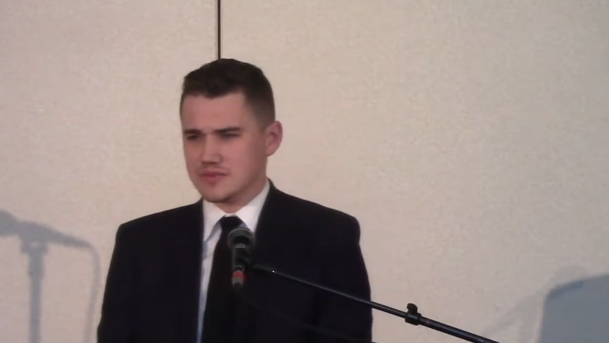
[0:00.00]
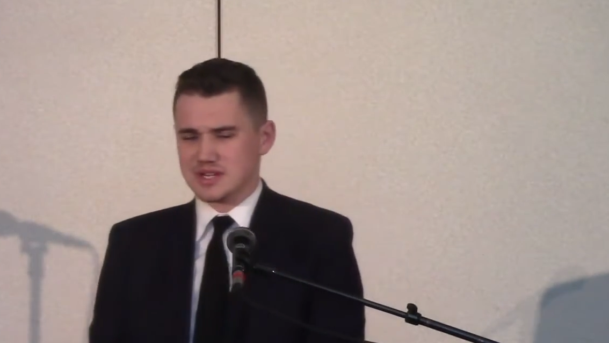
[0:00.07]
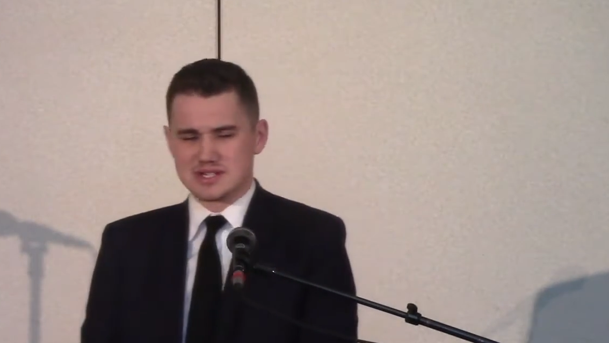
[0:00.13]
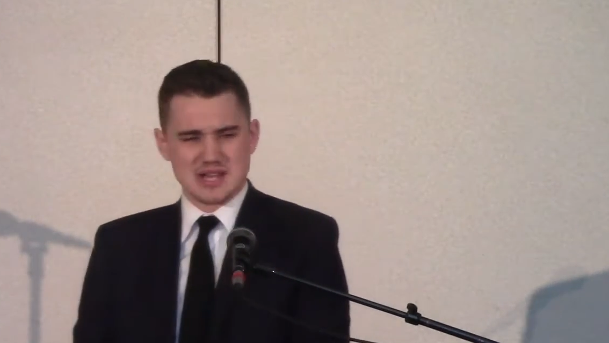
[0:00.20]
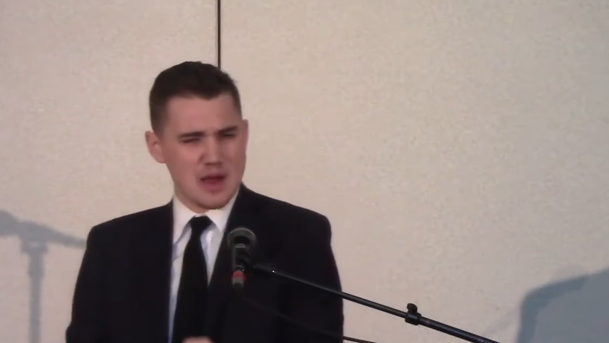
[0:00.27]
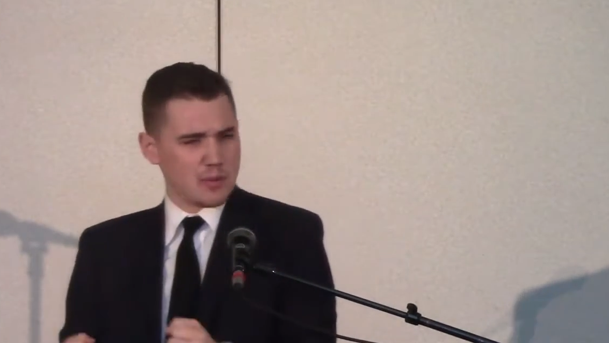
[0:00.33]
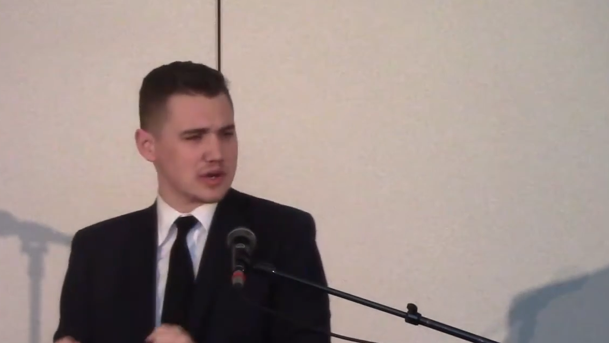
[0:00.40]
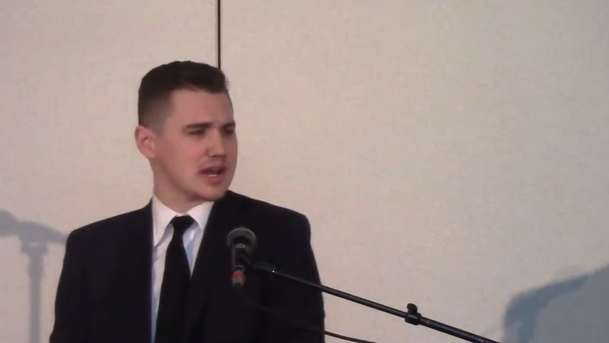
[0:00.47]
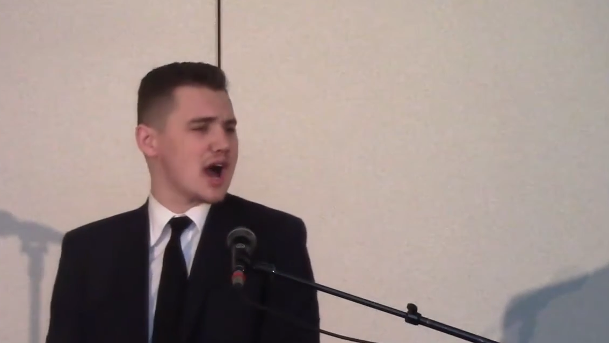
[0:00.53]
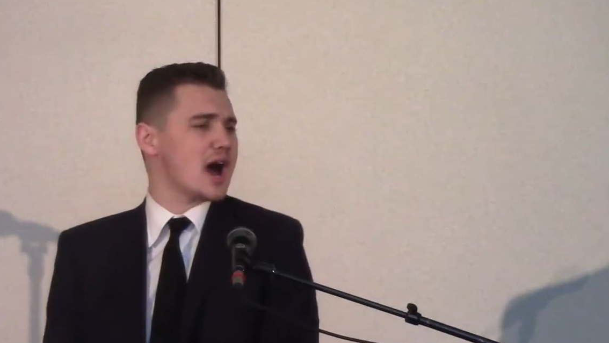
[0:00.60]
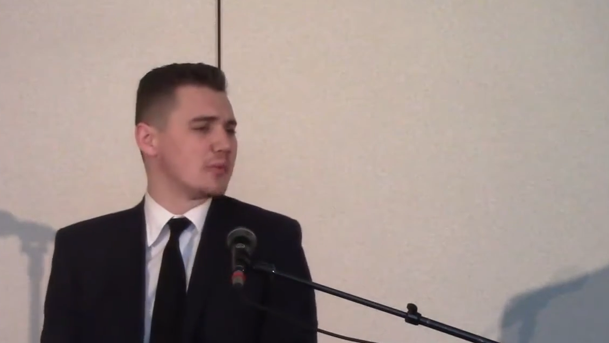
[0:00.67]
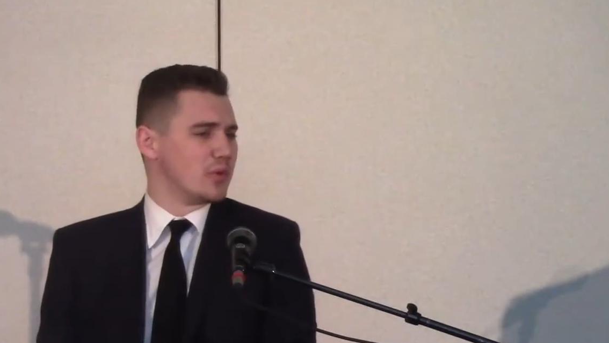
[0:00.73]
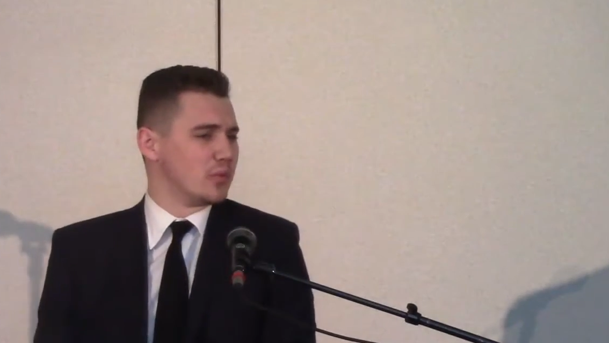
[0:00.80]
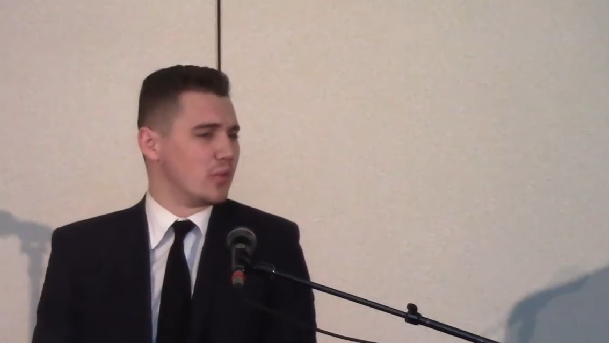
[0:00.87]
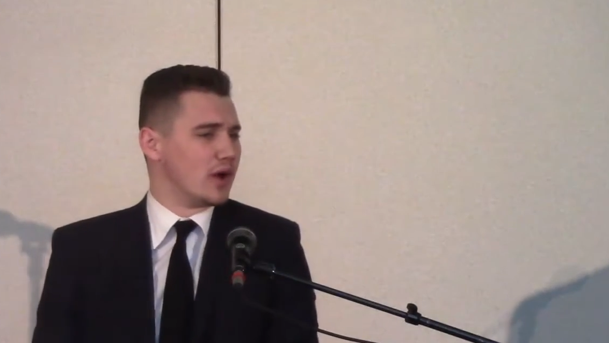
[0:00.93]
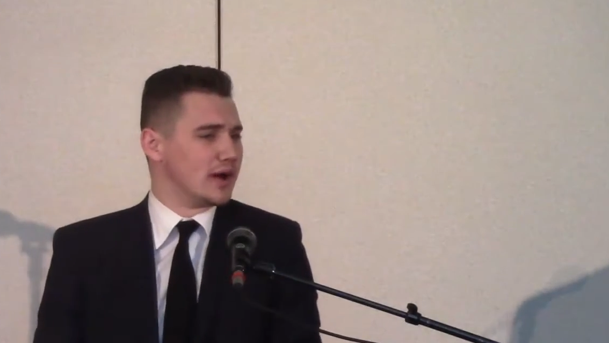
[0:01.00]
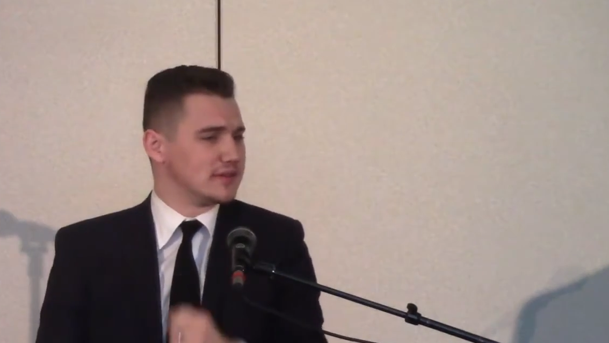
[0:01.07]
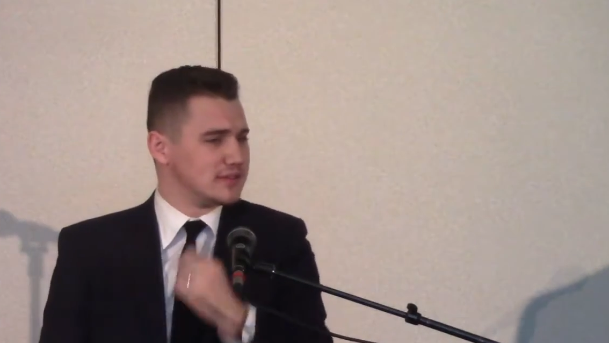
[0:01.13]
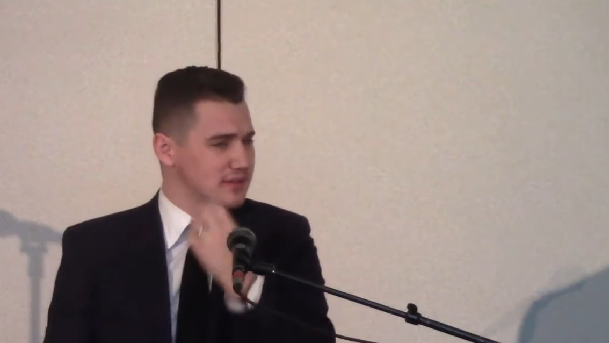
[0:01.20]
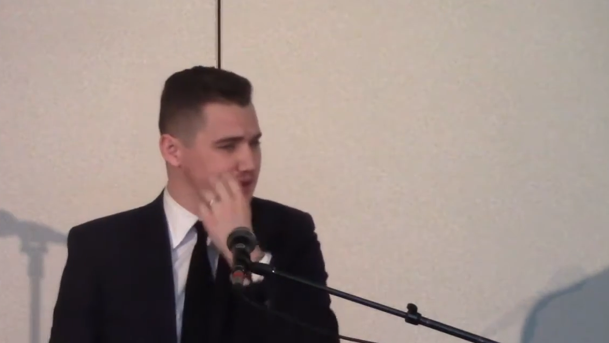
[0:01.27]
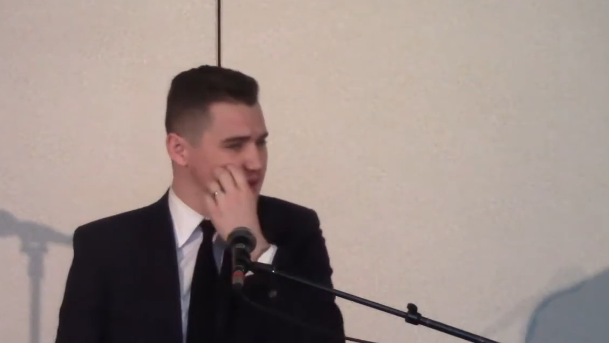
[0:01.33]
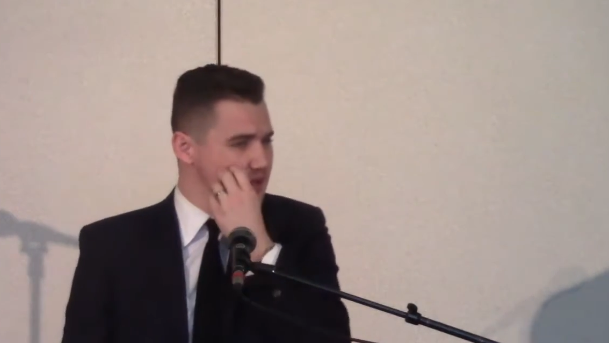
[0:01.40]
Is that what God would
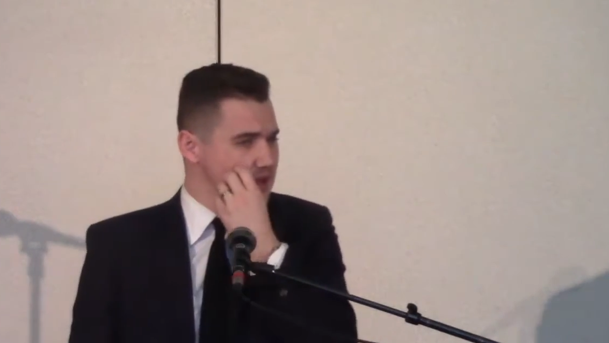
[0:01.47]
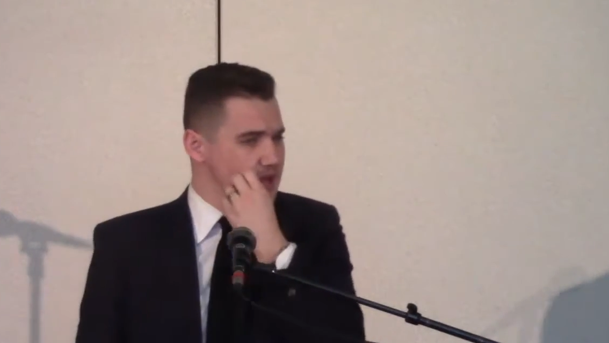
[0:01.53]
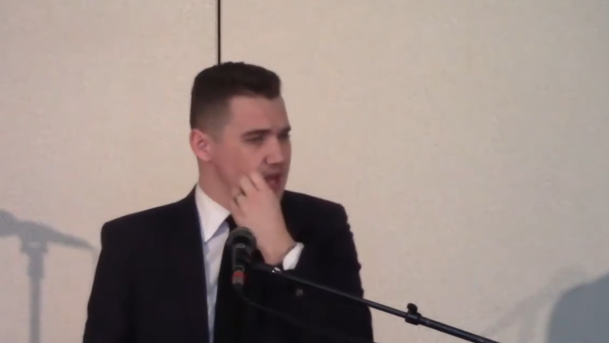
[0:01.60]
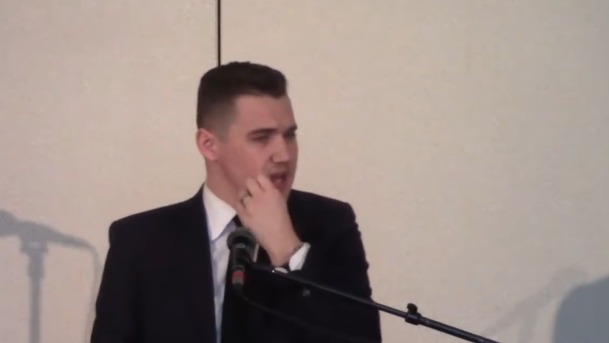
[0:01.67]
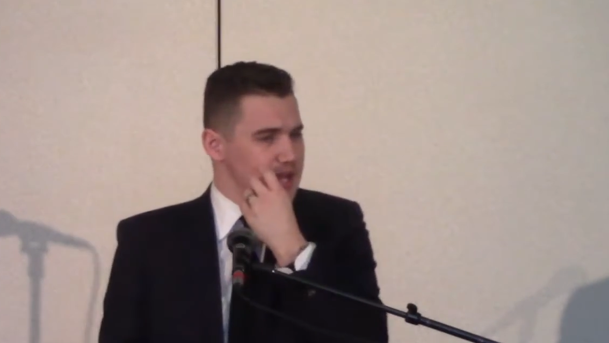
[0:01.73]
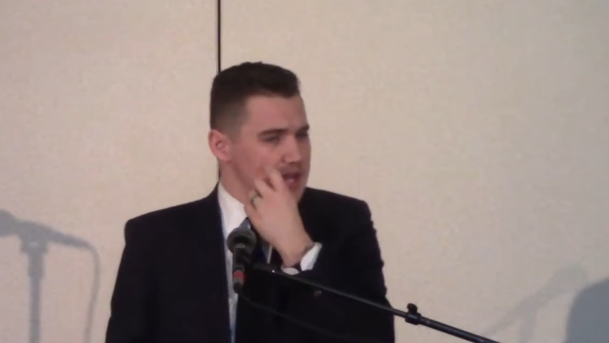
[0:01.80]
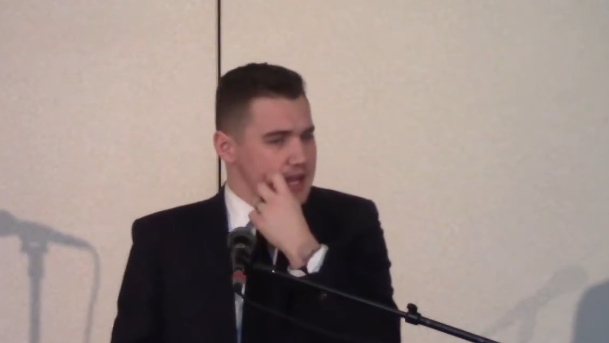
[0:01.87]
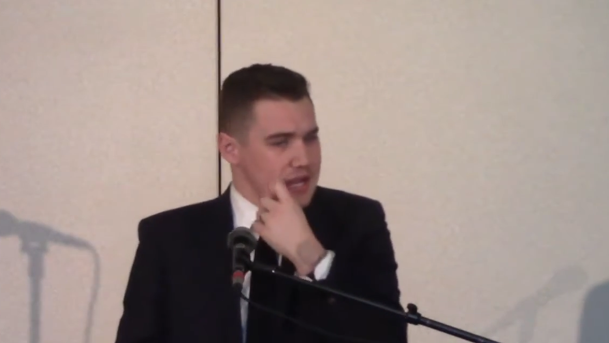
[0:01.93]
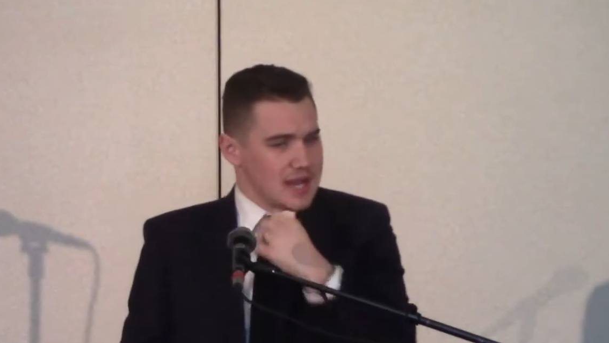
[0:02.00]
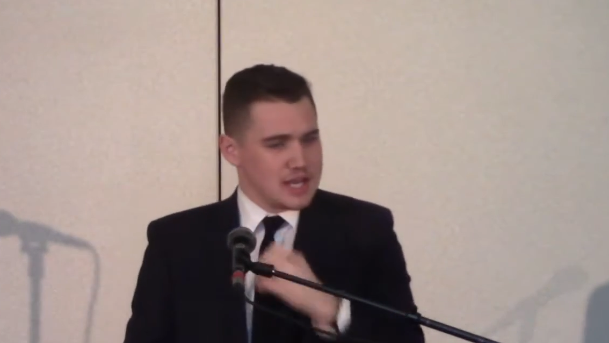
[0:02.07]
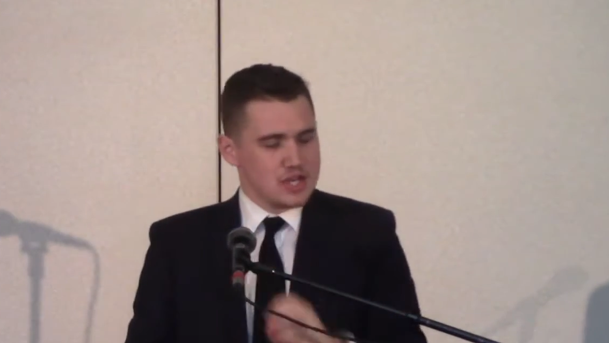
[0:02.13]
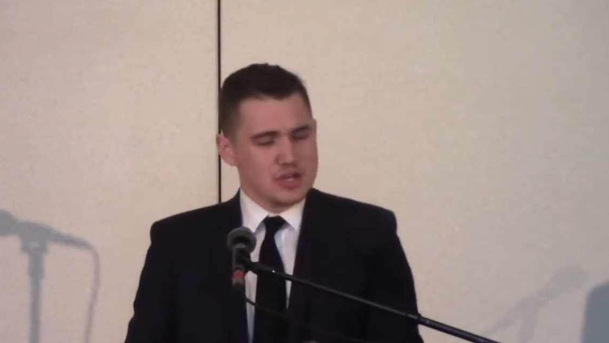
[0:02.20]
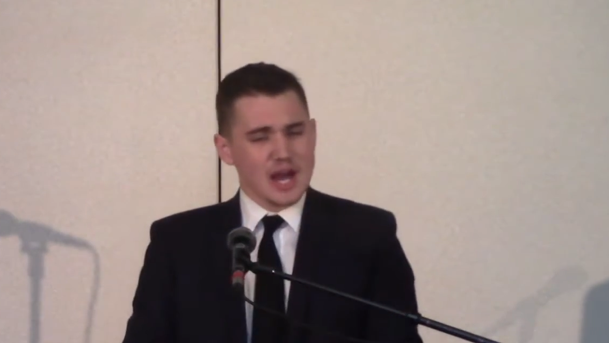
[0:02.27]
want? And